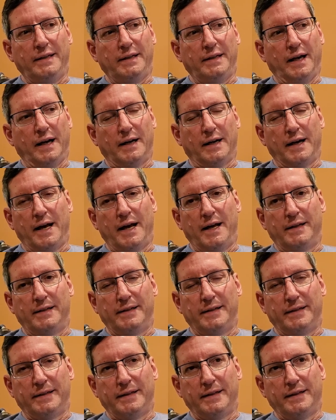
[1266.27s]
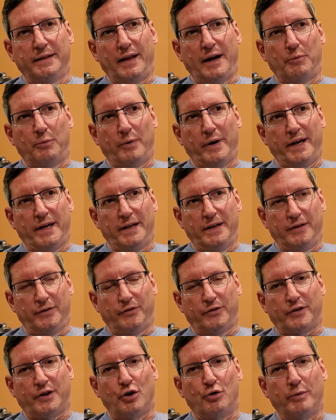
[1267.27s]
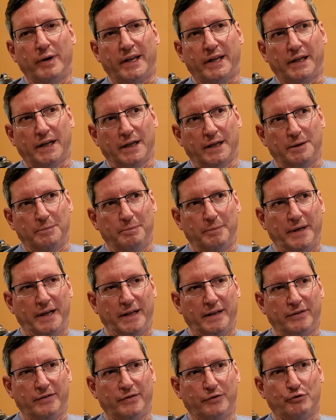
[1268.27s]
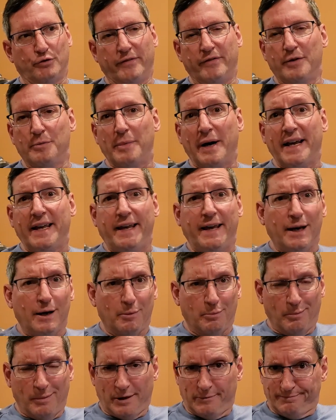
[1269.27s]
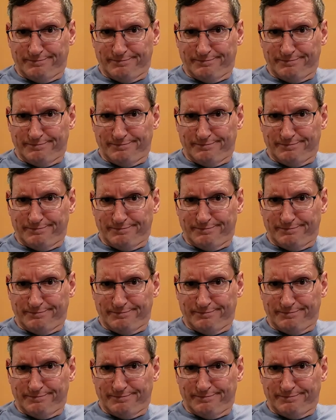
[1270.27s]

Yeah, and that way his curriculum is driven by him.